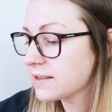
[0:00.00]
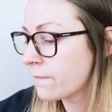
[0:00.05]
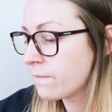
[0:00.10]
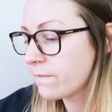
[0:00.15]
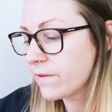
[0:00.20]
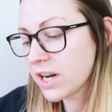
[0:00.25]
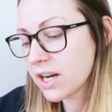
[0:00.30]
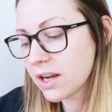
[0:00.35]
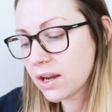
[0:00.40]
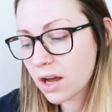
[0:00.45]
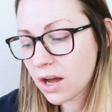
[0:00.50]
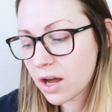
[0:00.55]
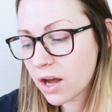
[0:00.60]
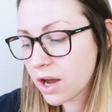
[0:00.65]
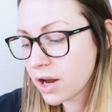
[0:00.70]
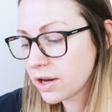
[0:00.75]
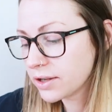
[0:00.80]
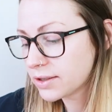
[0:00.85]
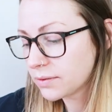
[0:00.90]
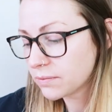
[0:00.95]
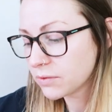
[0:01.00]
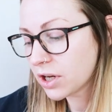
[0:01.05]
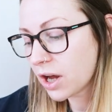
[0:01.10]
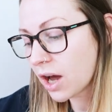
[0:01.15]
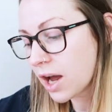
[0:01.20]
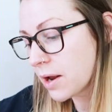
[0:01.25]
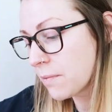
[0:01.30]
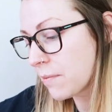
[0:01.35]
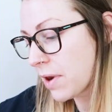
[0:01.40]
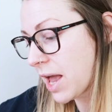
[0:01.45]
some videos, some
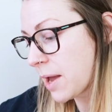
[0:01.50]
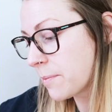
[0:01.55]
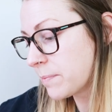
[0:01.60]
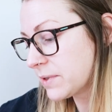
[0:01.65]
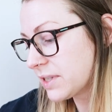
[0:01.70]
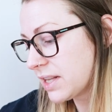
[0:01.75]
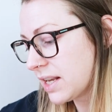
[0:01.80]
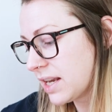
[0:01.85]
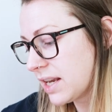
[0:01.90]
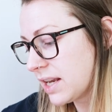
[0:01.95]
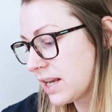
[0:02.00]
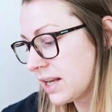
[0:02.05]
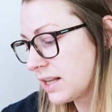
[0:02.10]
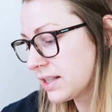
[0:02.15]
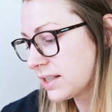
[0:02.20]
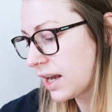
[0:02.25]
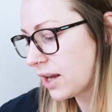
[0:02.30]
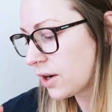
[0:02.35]
time lapses,